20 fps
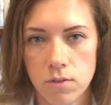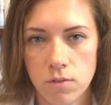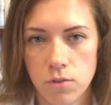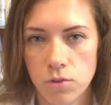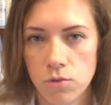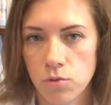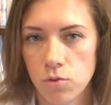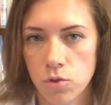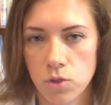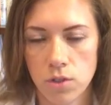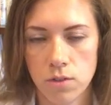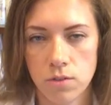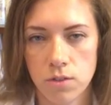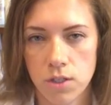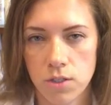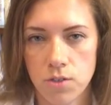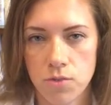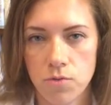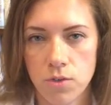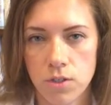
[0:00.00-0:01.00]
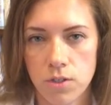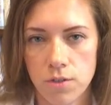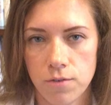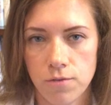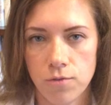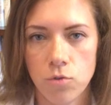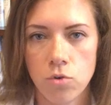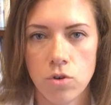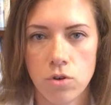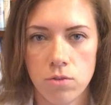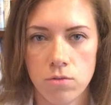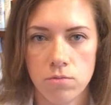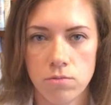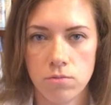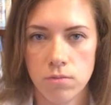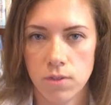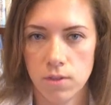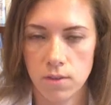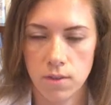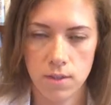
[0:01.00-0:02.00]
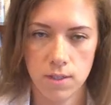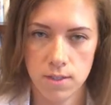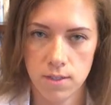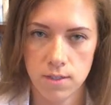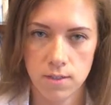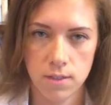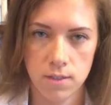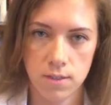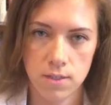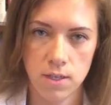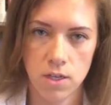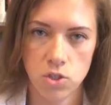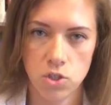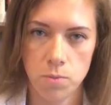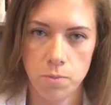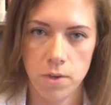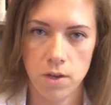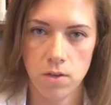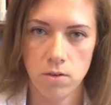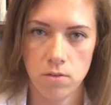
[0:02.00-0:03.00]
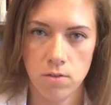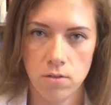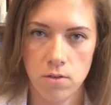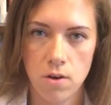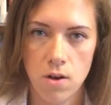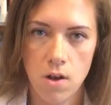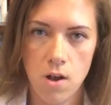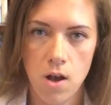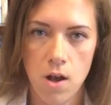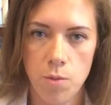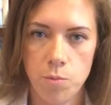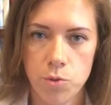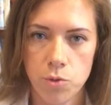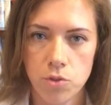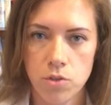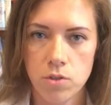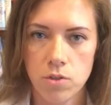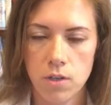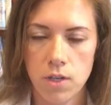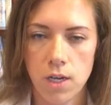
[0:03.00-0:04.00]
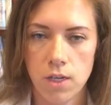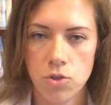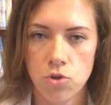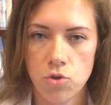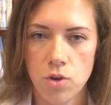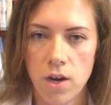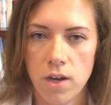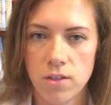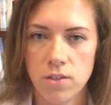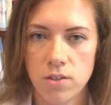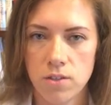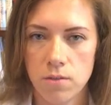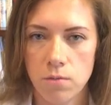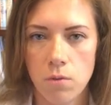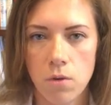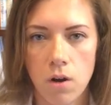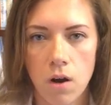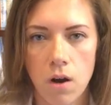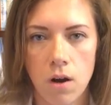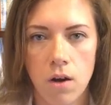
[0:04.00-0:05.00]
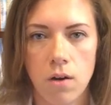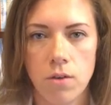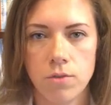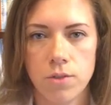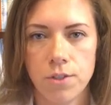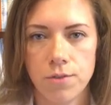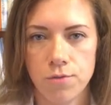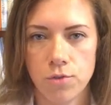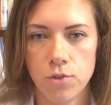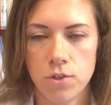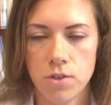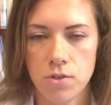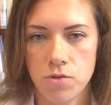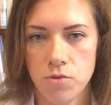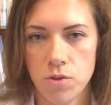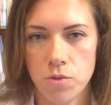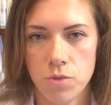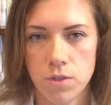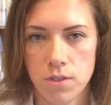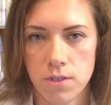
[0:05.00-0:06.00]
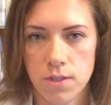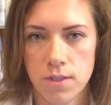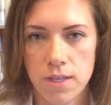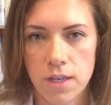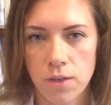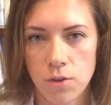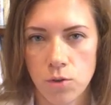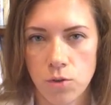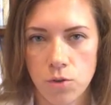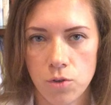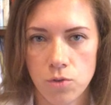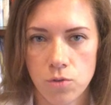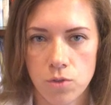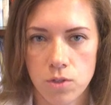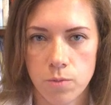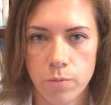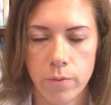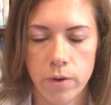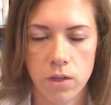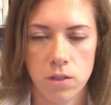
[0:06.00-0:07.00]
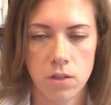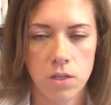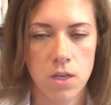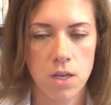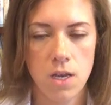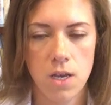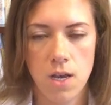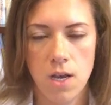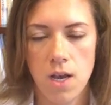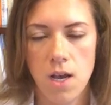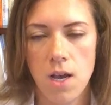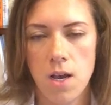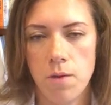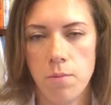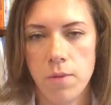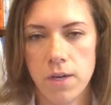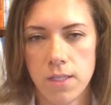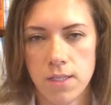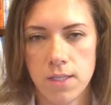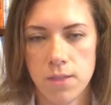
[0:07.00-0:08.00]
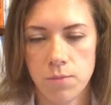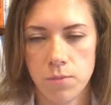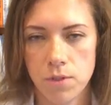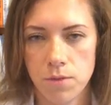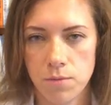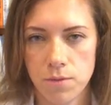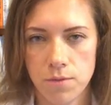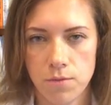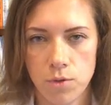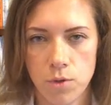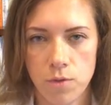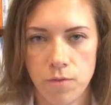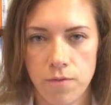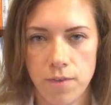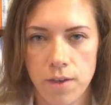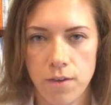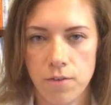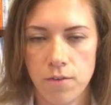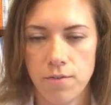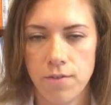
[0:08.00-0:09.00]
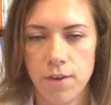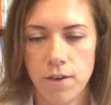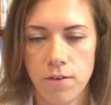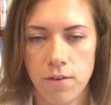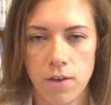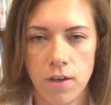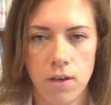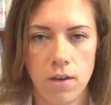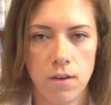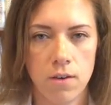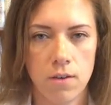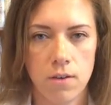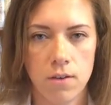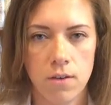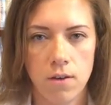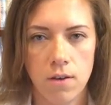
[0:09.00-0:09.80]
using T3, T4 in such a manner. Personally, I tried T4, T3 with cellulose, but my symptoms were very